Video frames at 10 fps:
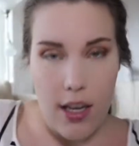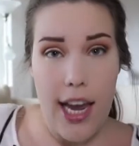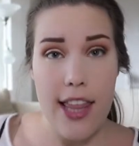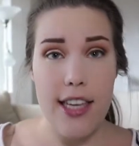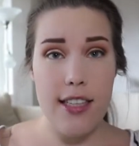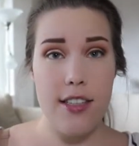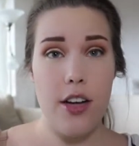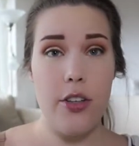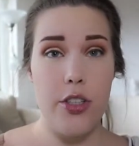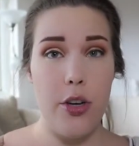And this is
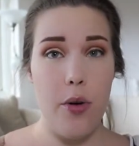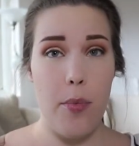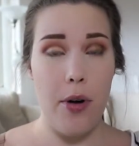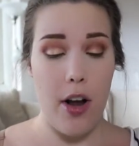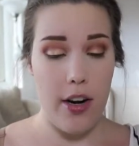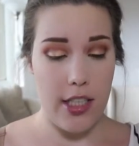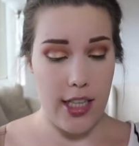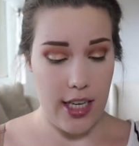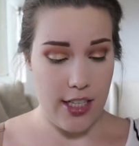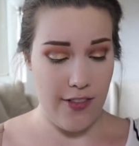also a product
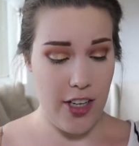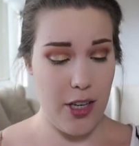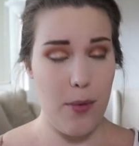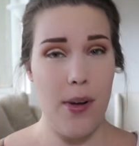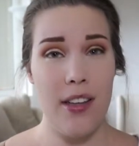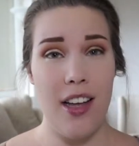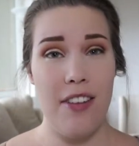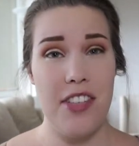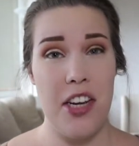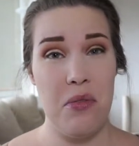that is very well
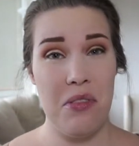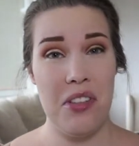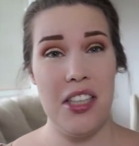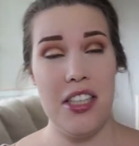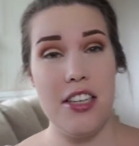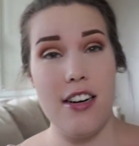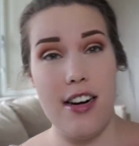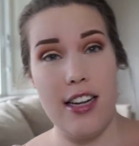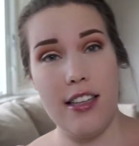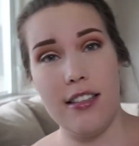loved and really
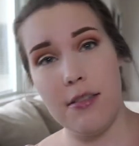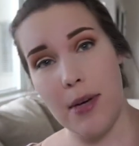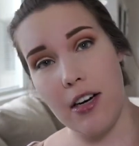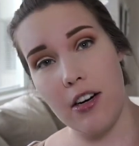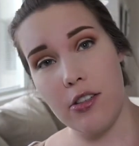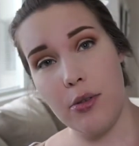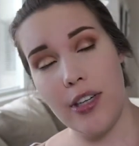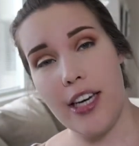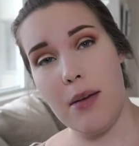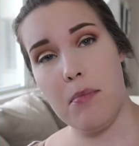dirty. This is my contour
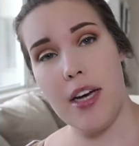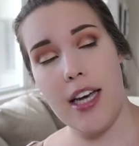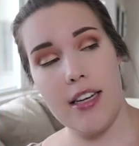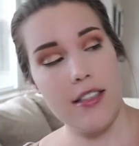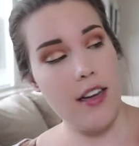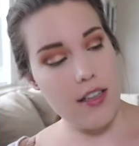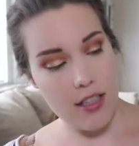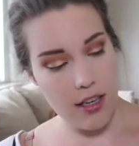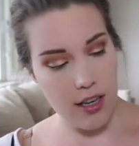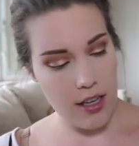kit by
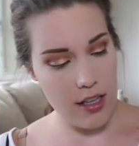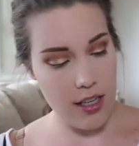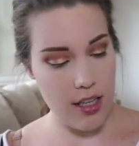Anastasia.